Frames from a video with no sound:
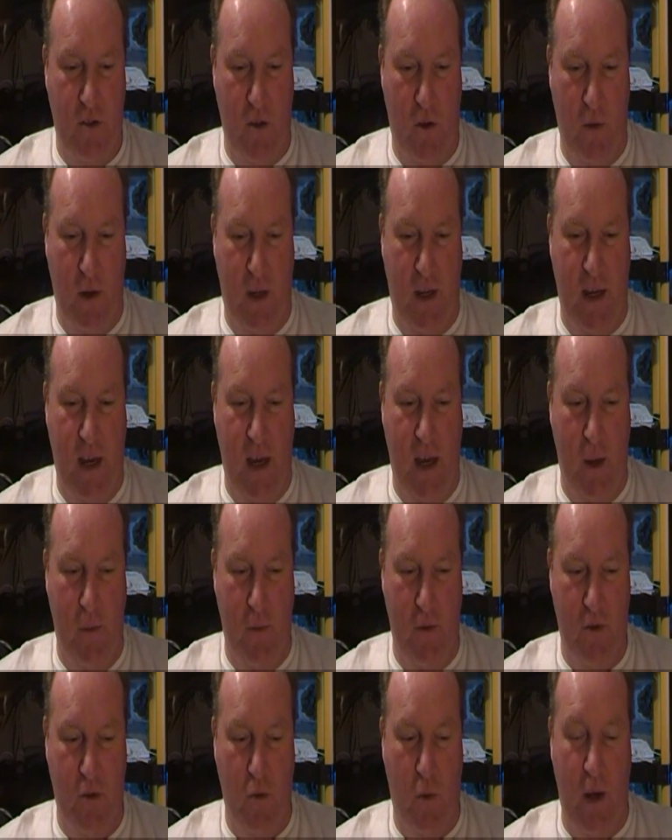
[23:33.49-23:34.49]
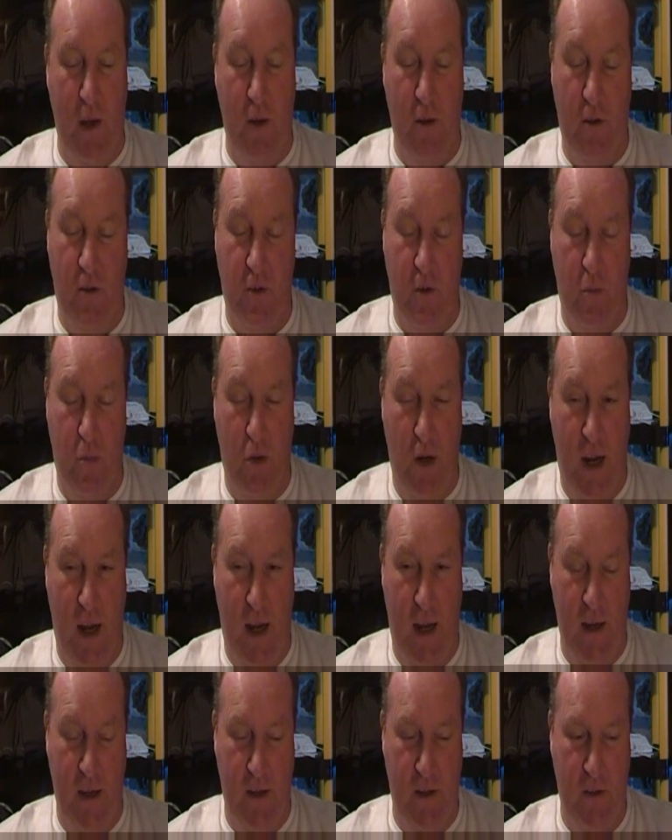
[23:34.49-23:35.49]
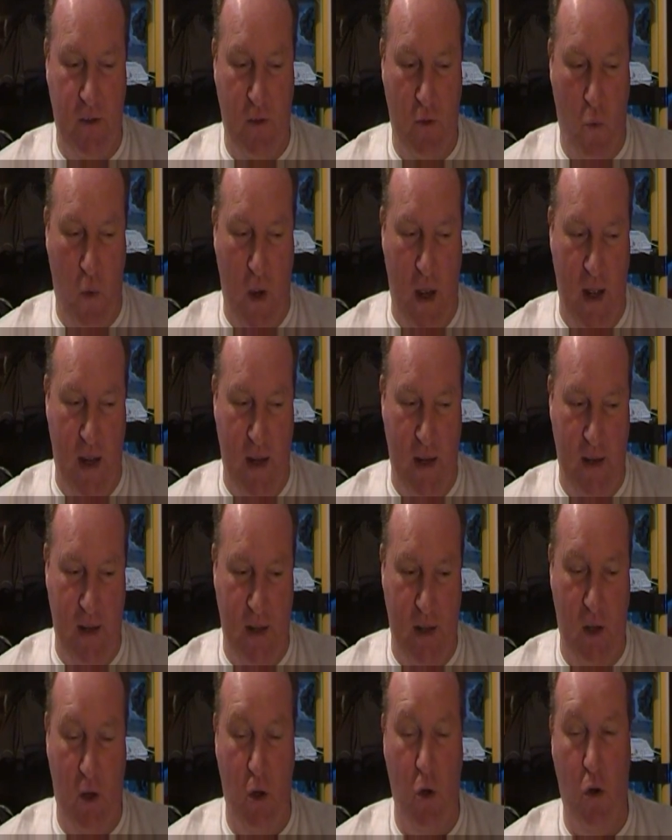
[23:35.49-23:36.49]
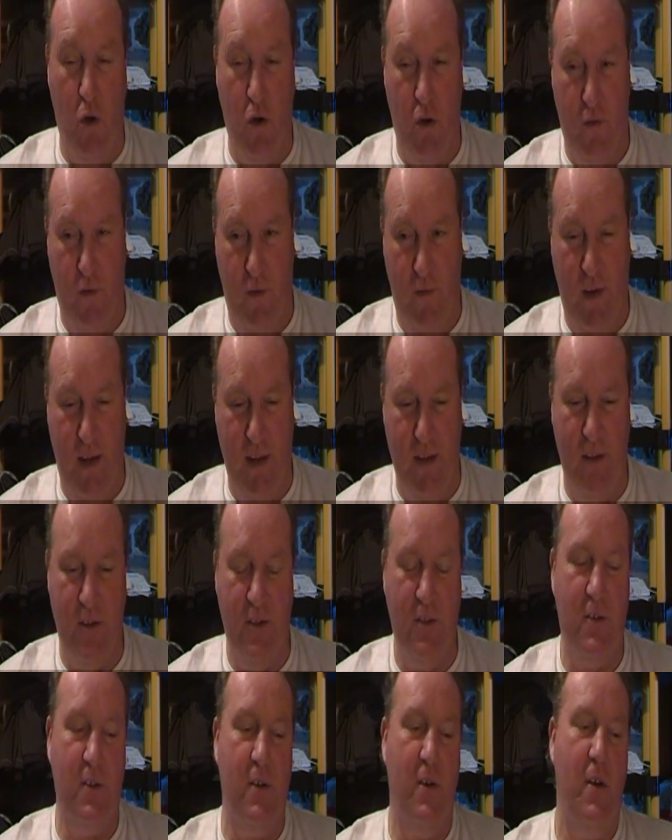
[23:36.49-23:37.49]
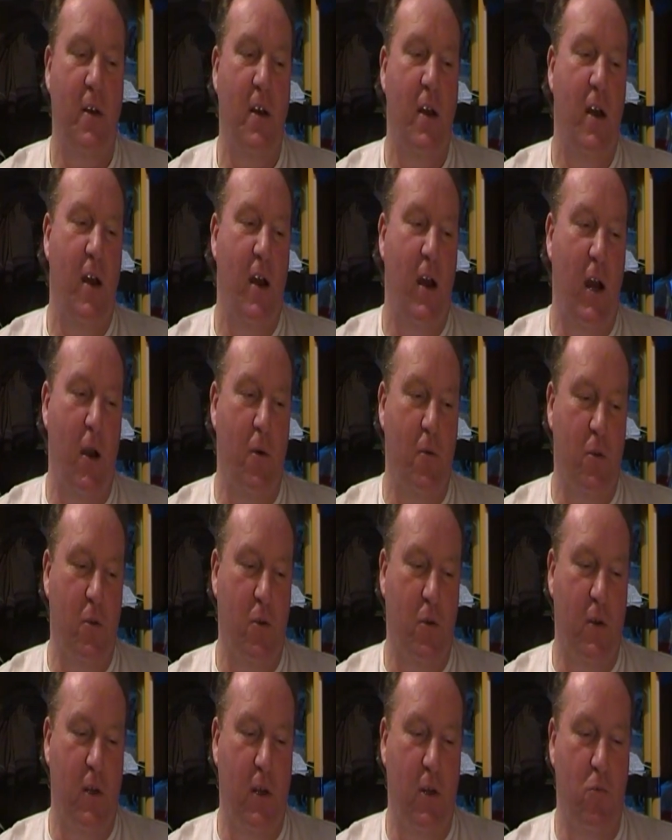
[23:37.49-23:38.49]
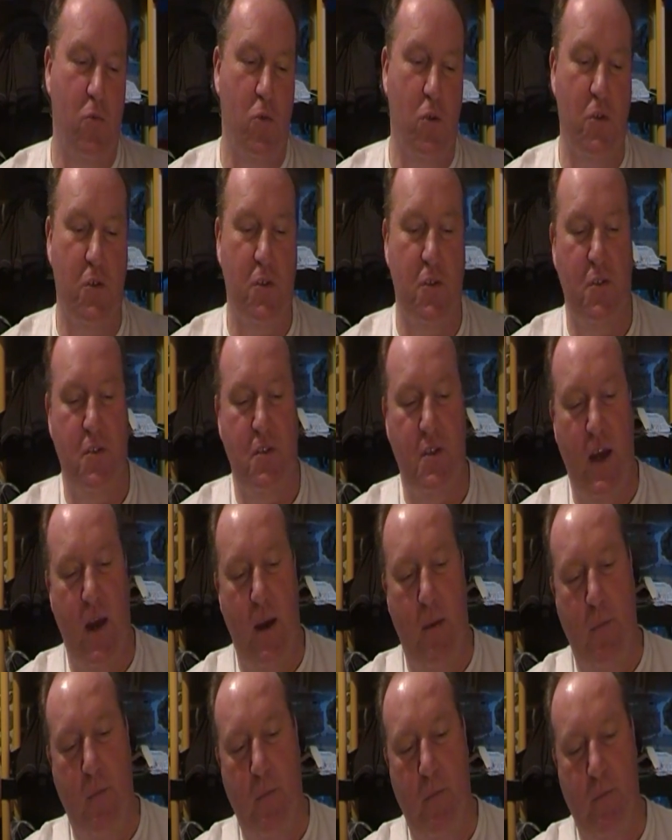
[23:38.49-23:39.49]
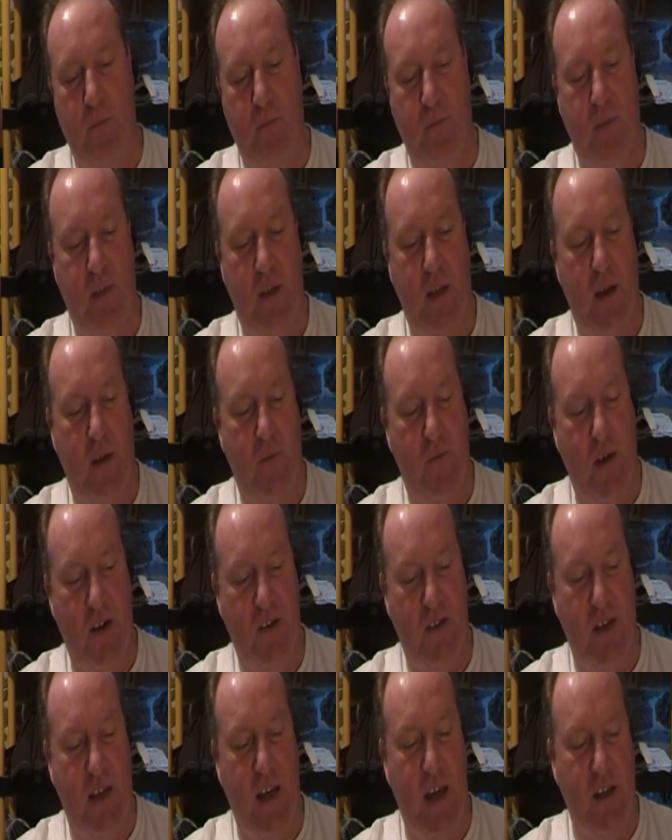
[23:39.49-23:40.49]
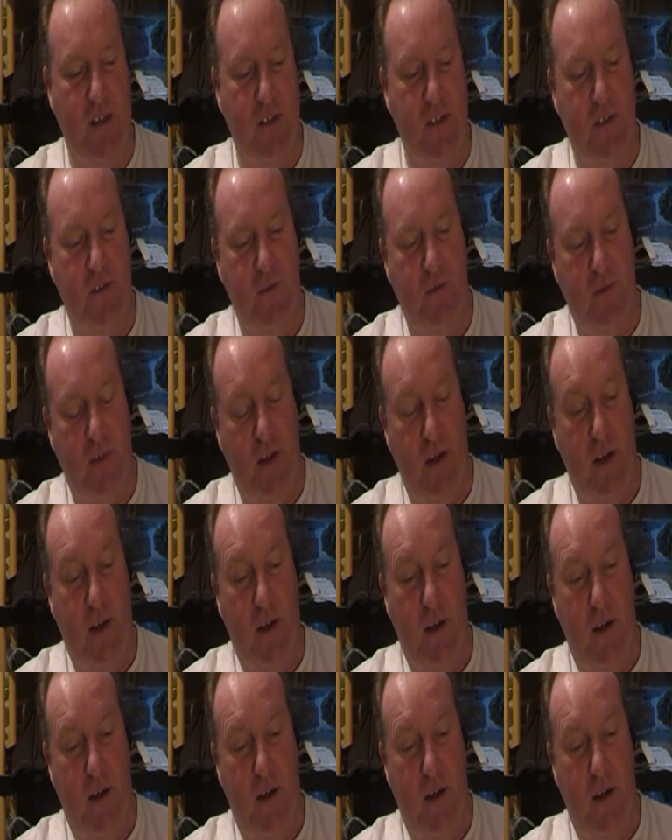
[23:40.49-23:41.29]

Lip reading: So it came as quite a surprise when, in the course of events, I was looking at Russ's investigation.